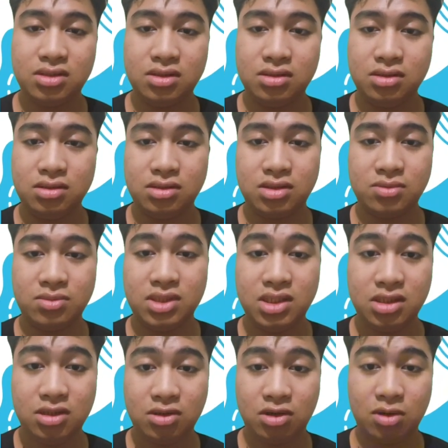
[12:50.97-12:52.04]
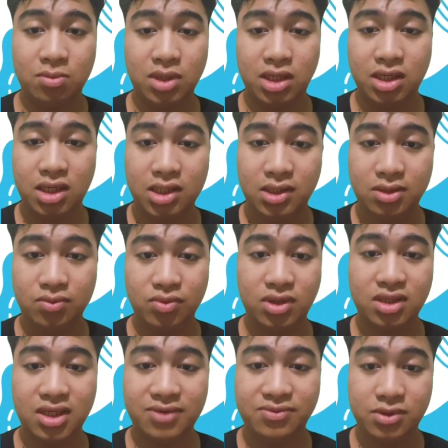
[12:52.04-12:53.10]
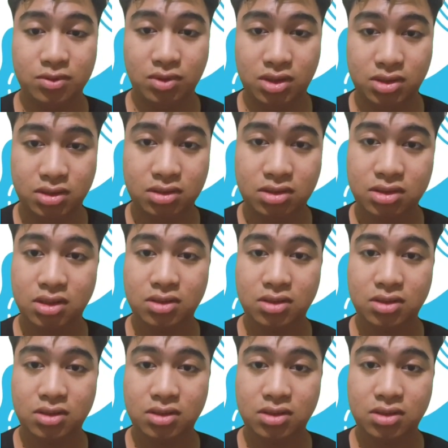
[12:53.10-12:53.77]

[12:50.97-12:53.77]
the learner's ability to communicate in real-life situations.